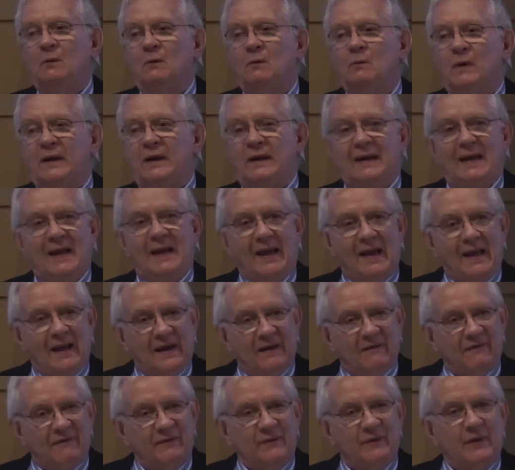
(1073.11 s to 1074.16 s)
we
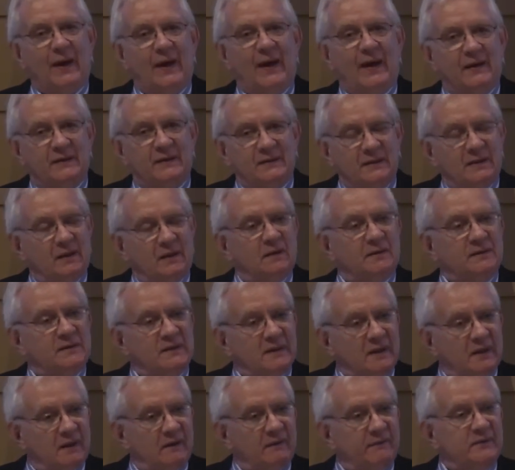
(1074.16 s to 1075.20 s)
have to ask
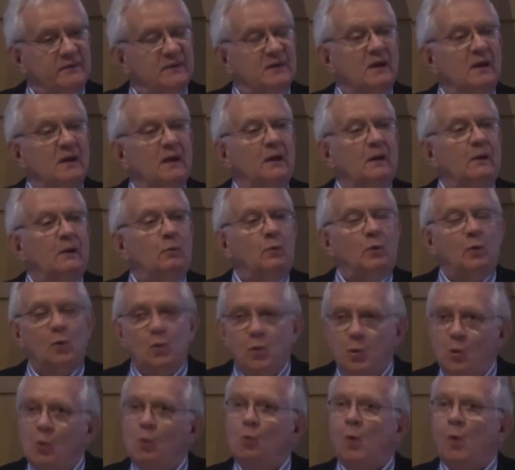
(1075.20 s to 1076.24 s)
ourselves, well,
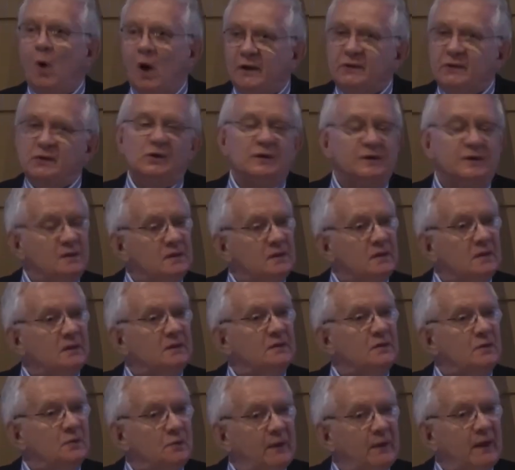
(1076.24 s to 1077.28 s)
who watches
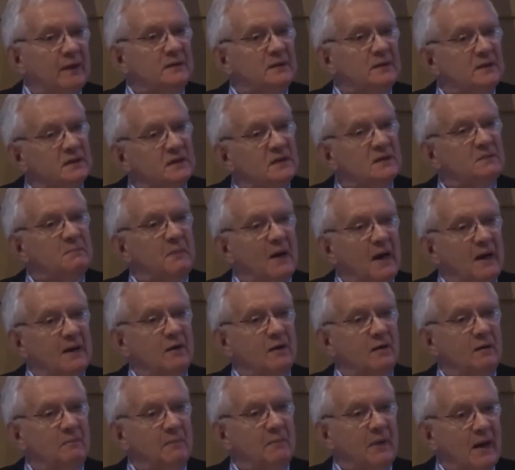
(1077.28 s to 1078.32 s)
this? Who gets
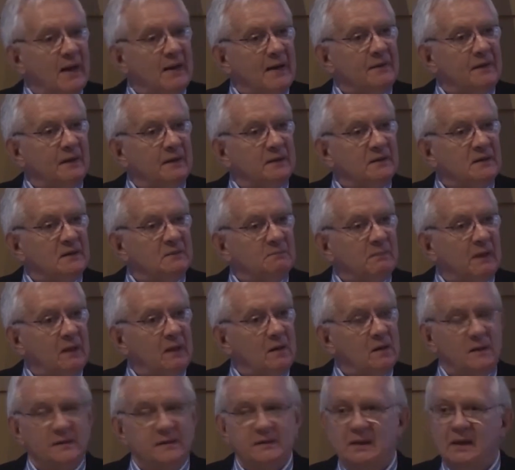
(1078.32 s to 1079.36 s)
inspired by this?
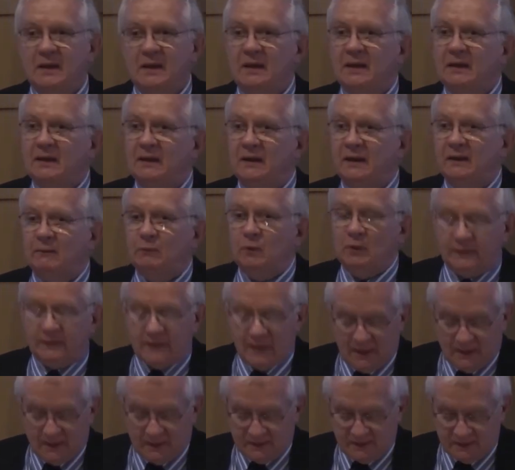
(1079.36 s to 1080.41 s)
Because it will
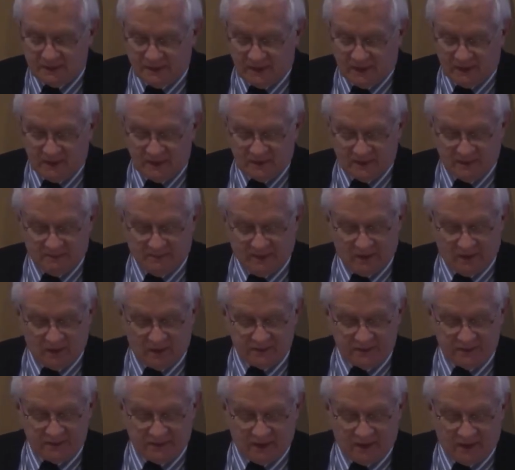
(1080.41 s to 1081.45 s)
tell us things about
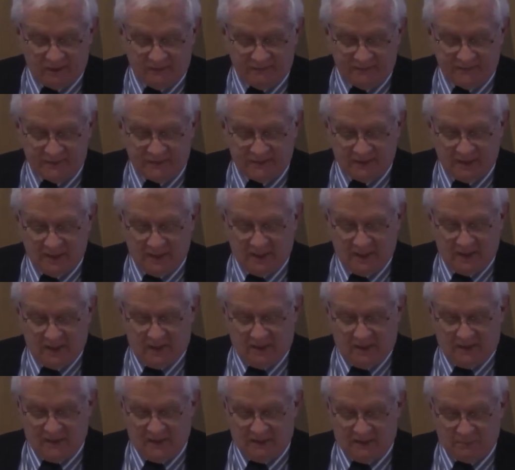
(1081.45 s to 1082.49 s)
ourselves
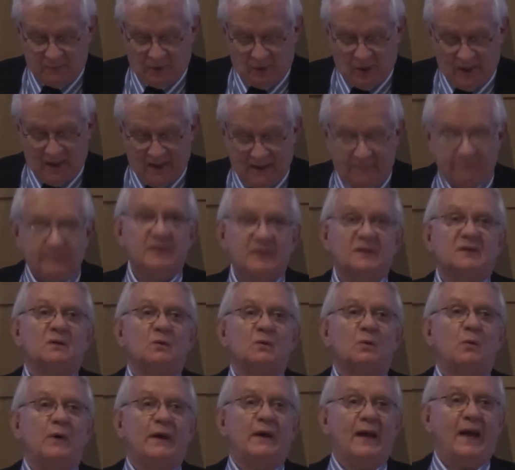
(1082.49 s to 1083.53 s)
that perhaps
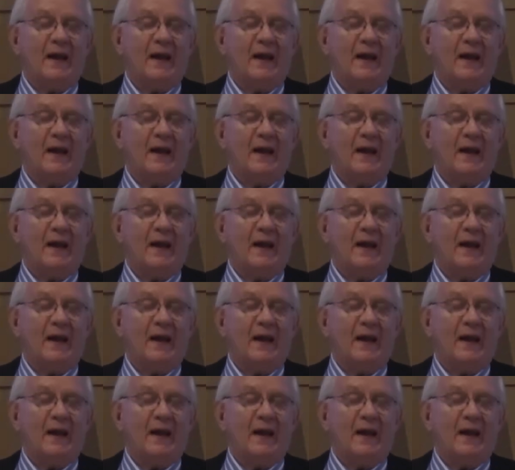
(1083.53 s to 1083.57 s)
we